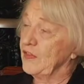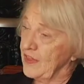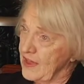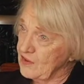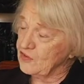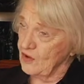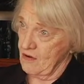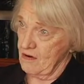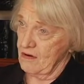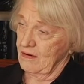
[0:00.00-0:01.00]
they
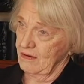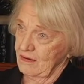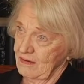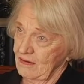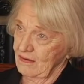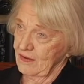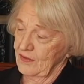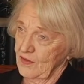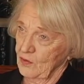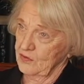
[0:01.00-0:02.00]
saw her,
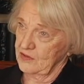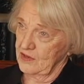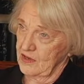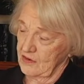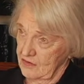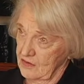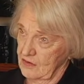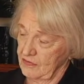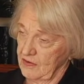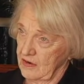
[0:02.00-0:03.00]
there was an instant
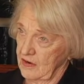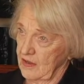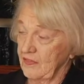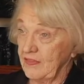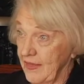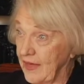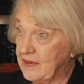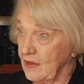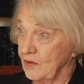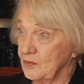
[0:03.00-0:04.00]
affinity. That
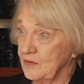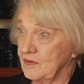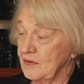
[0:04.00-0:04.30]
helped.